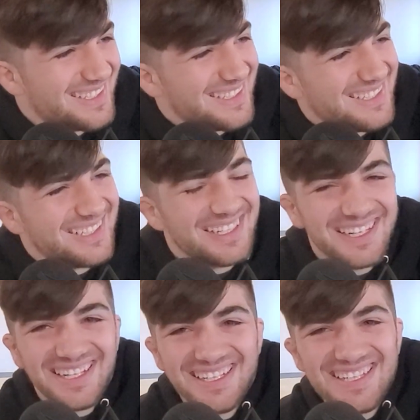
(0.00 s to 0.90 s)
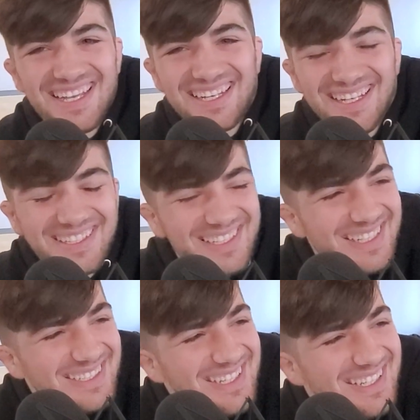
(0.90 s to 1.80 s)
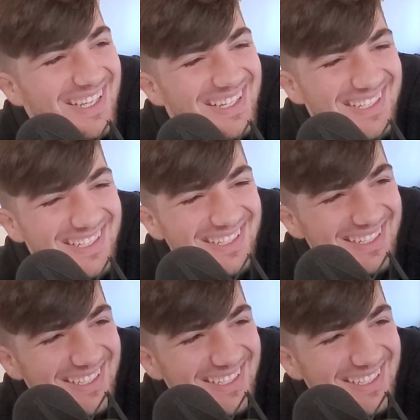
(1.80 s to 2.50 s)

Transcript: That's dope. That's dope.